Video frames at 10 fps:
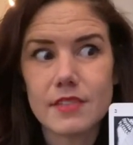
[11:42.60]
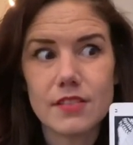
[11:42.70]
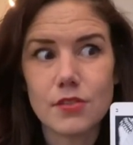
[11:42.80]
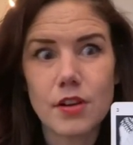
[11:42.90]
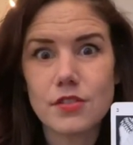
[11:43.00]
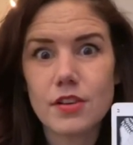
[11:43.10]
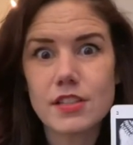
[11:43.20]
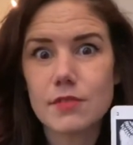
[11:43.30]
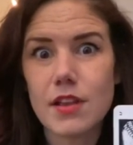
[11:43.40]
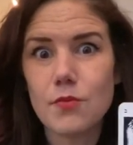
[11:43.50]
don't
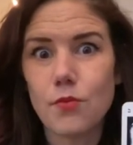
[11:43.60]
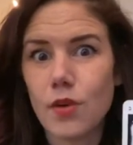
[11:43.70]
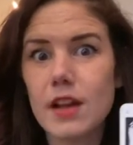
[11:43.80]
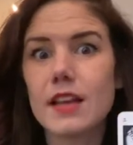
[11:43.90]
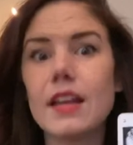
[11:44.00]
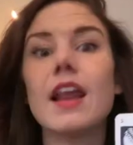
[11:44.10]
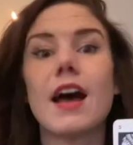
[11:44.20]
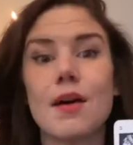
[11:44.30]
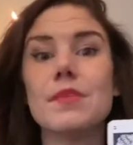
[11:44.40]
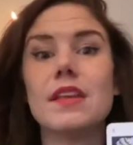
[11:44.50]
underestimate what can
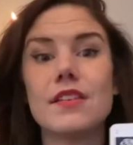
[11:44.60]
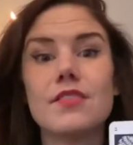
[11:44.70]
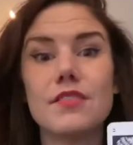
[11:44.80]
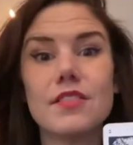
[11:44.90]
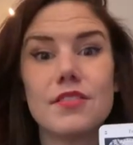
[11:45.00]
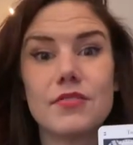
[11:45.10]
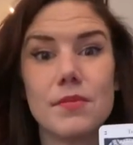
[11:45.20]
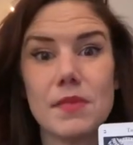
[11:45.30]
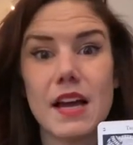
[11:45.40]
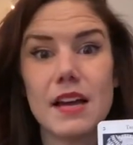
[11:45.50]
happen
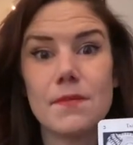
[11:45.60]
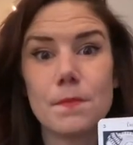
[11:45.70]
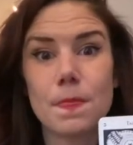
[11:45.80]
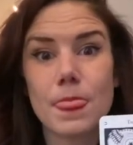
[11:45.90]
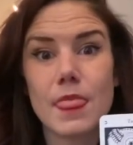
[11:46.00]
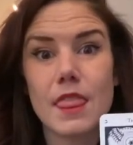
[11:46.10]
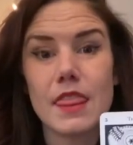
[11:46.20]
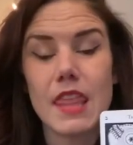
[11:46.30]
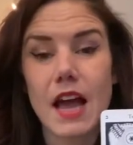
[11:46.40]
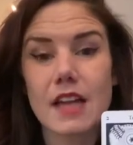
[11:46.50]
from that.
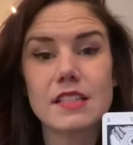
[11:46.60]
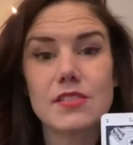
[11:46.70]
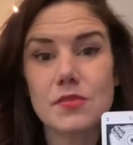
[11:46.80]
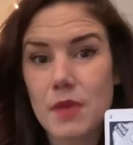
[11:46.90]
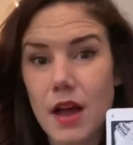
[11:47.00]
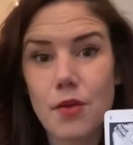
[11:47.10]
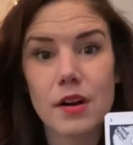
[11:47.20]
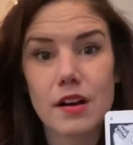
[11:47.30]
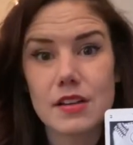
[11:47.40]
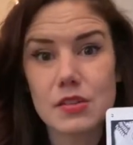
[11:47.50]
The axis of
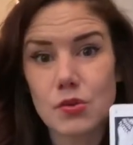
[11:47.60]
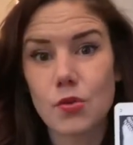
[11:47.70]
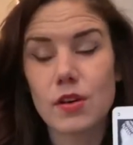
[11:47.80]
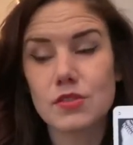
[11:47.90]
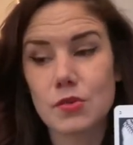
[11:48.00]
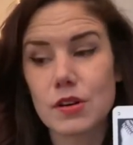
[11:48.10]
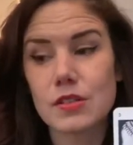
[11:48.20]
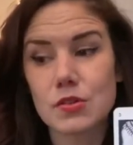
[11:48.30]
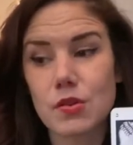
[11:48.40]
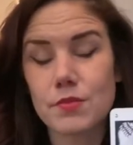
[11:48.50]
power, Taurus
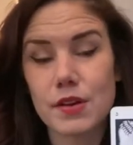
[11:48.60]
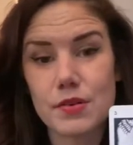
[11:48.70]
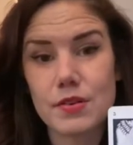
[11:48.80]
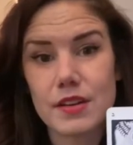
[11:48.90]
and Scorpio.